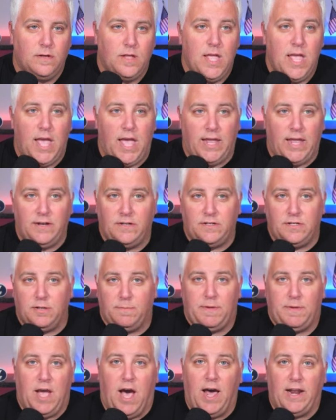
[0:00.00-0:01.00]
And to
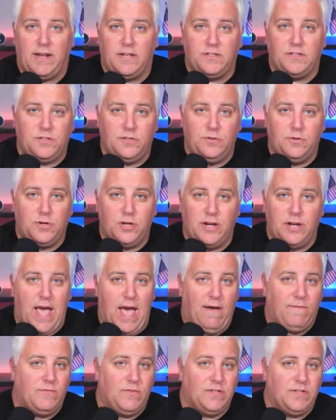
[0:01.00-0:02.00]
be honest, you could
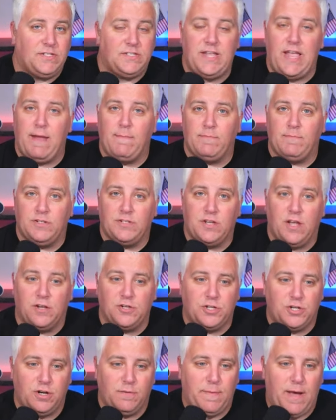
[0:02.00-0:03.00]
have the same
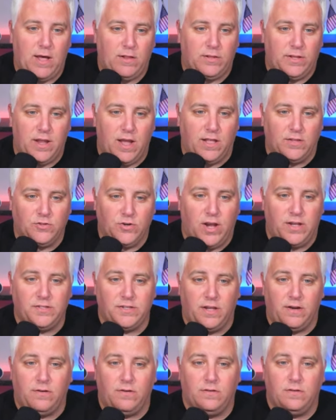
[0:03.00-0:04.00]
discussion about Leon Draisaitl.